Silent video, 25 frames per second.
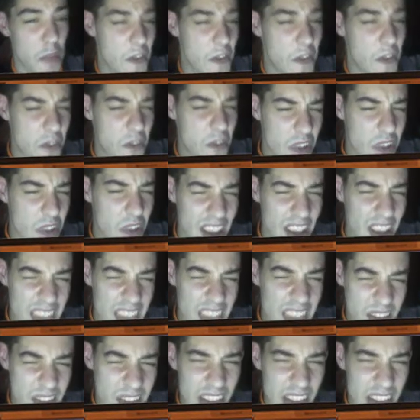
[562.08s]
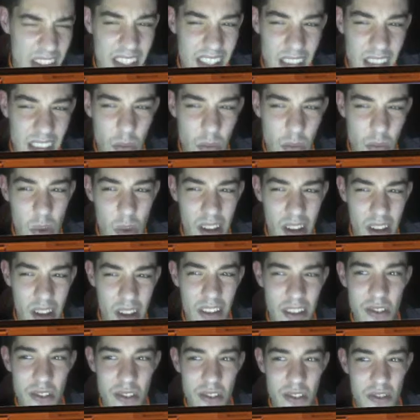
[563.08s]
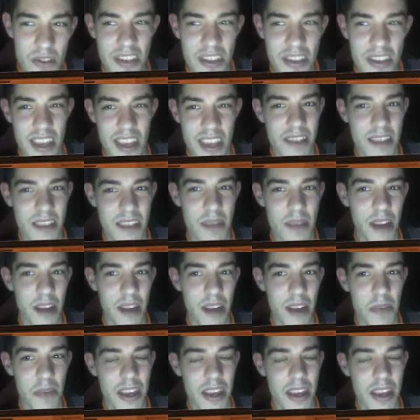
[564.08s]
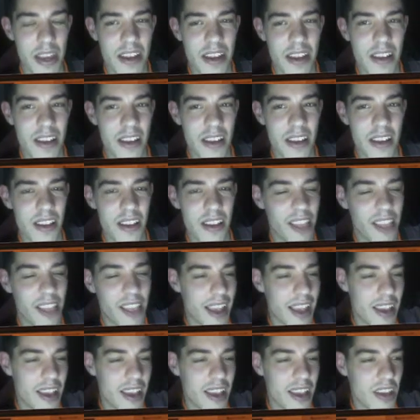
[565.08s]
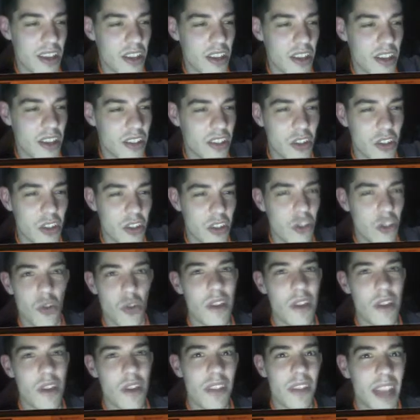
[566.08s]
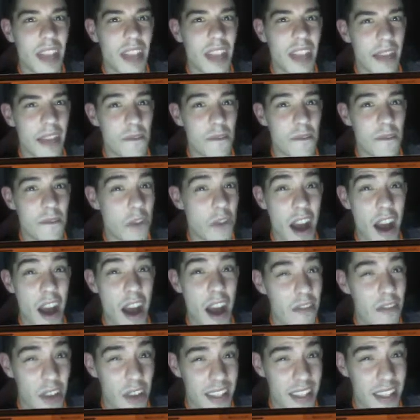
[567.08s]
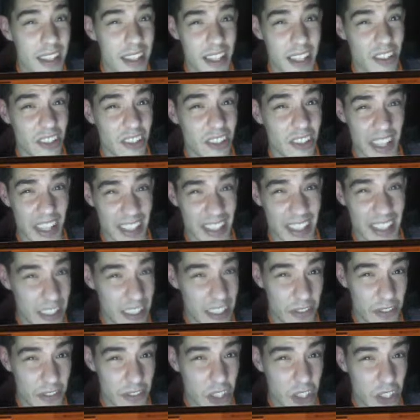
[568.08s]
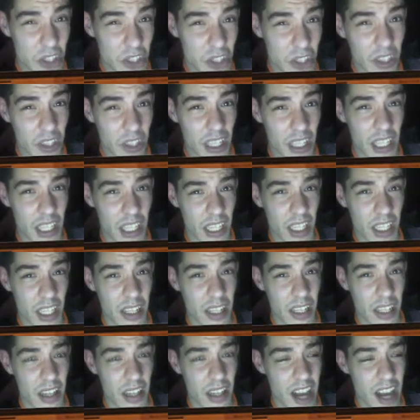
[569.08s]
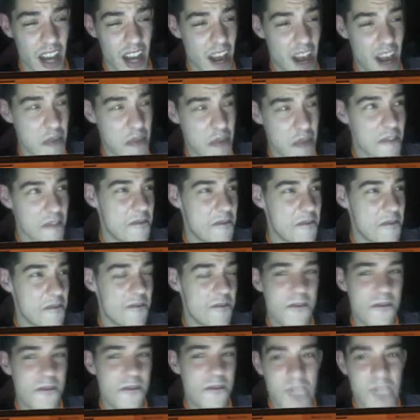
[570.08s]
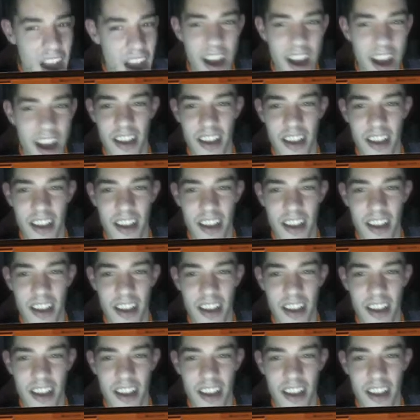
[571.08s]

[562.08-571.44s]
not even said one good thing about me. Like, could you even name 5 nice things I did for you? I mean, fuck.